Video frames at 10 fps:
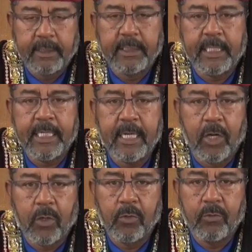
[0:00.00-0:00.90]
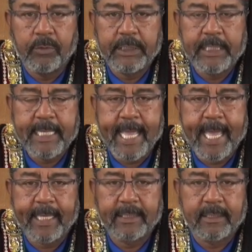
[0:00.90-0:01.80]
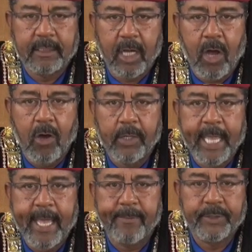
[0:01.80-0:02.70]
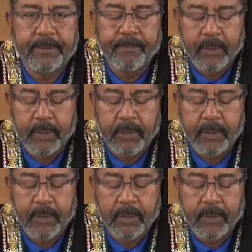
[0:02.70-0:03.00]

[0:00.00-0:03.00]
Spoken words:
DOTX, all caps,